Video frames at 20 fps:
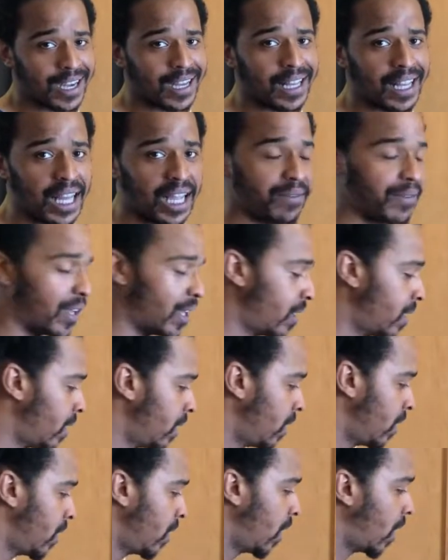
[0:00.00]
I love it.
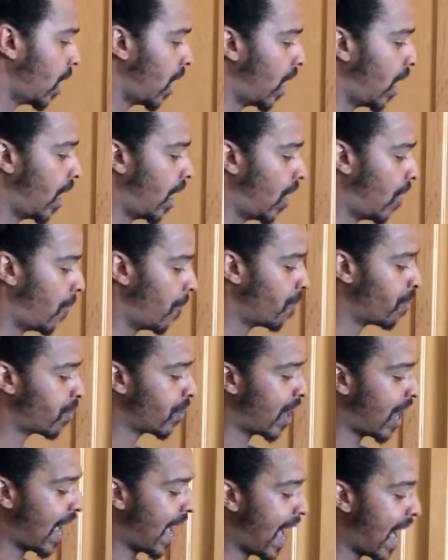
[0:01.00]

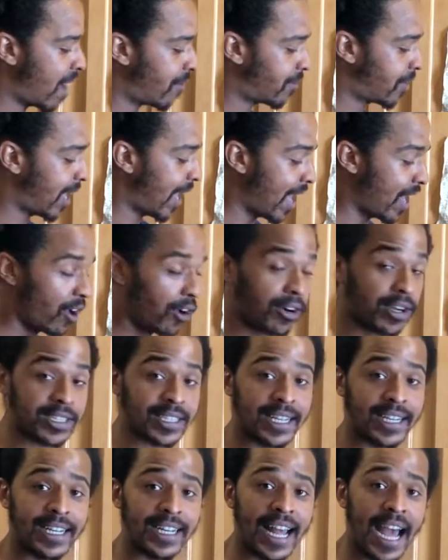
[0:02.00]
I have kale because
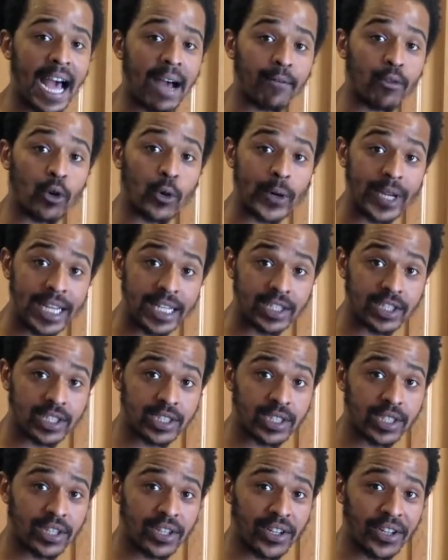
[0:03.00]
I need to have greens
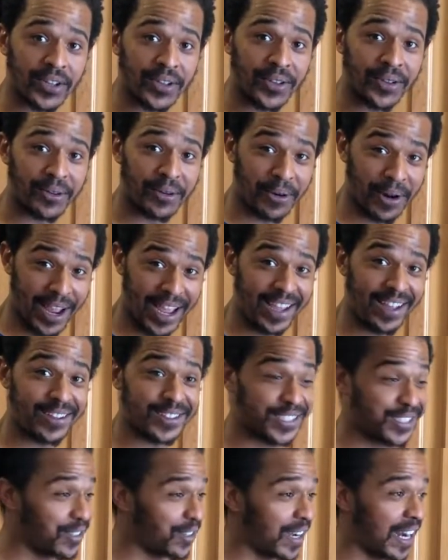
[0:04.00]
still, right?
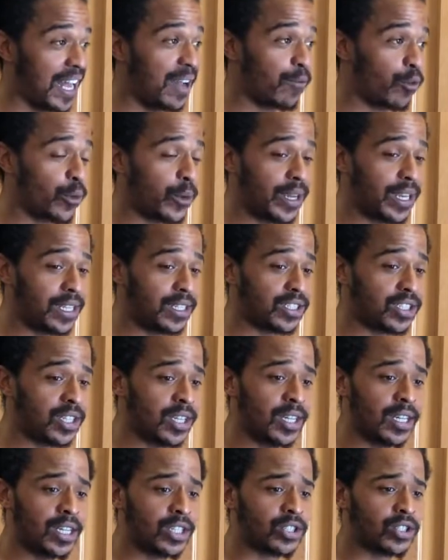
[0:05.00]
Still gotta have greens.
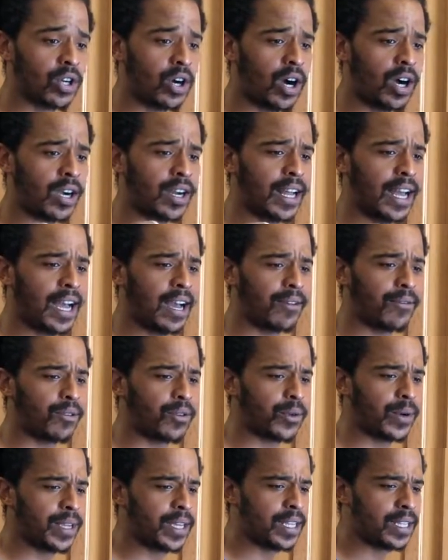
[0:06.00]
So I'm gonna have
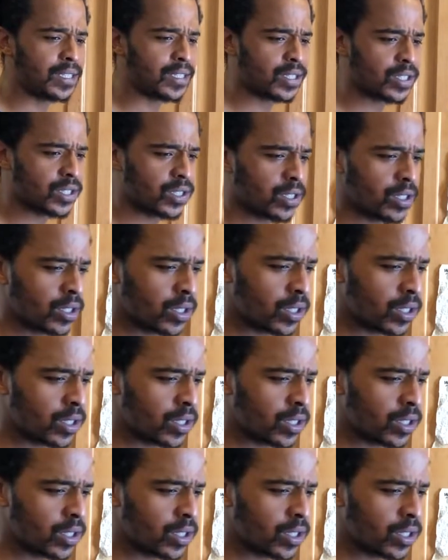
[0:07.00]
greens.